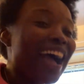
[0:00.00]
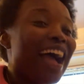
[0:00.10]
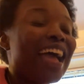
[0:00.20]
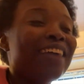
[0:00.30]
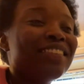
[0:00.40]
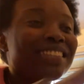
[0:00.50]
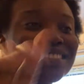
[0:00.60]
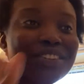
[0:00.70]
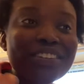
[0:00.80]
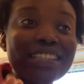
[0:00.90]
Um, this is
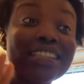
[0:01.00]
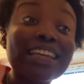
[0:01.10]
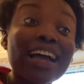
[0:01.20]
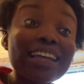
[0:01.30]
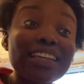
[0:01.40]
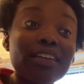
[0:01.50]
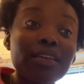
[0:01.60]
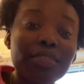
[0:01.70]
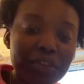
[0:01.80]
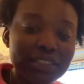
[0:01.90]
currently nine
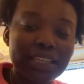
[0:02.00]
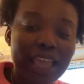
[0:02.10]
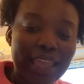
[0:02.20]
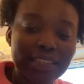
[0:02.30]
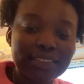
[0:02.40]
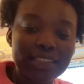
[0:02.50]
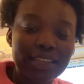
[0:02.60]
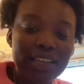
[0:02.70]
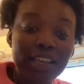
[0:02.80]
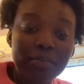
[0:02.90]
thirty-eight
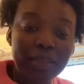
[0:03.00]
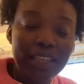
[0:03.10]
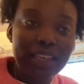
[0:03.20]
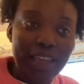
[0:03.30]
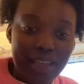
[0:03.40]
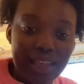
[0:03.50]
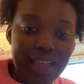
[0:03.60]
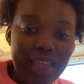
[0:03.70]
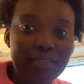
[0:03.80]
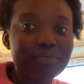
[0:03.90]
P
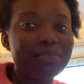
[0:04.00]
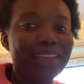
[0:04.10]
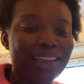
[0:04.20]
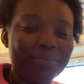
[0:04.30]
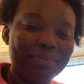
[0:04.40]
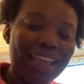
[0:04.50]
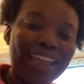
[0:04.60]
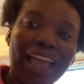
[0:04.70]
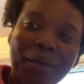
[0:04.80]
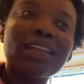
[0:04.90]
M
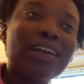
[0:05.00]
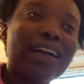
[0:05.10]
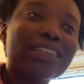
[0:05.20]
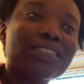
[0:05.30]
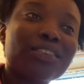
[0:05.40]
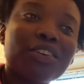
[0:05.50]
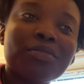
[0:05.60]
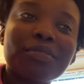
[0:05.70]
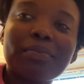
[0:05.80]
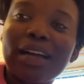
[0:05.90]
A M I just got up
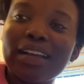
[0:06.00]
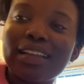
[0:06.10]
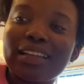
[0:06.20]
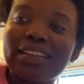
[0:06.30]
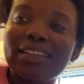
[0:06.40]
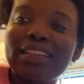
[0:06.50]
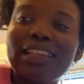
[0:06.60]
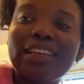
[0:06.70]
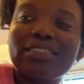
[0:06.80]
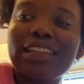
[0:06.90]
from my
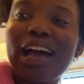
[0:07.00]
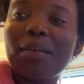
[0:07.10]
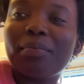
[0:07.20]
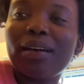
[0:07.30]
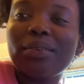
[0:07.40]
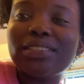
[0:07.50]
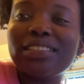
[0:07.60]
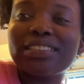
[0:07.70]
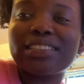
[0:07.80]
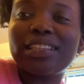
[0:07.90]
little nap. I
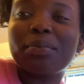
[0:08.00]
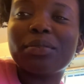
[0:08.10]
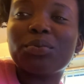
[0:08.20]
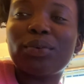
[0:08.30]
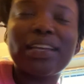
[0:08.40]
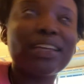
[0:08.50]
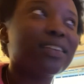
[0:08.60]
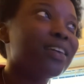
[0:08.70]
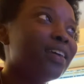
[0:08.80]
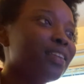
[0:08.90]
wasn't asleep, it was weird.
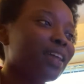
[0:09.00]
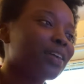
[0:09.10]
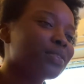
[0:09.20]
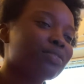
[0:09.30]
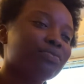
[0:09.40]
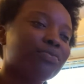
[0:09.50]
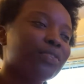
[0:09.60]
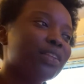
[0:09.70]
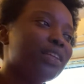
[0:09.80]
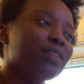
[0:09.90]
Like, I was
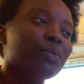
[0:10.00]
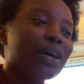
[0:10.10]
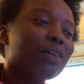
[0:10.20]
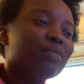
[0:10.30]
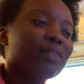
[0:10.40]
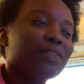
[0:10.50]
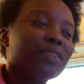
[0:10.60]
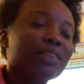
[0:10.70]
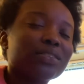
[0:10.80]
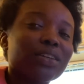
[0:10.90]
fully aware of
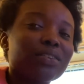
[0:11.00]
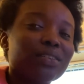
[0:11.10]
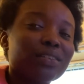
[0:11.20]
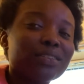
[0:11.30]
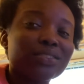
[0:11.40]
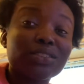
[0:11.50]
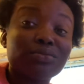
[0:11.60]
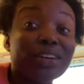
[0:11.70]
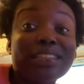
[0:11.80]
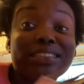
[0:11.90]
everything that was going on. I was just
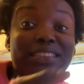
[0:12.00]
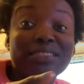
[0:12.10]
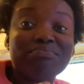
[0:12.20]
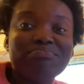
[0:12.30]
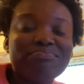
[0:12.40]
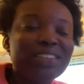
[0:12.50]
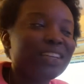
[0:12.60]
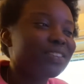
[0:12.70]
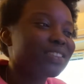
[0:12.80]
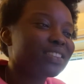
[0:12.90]
resting. You
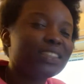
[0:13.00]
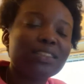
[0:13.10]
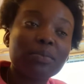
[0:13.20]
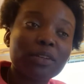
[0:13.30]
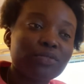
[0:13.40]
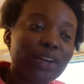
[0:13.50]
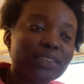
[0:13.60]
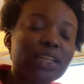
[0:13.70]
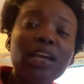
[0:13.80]
know, I just needed a bit of rest.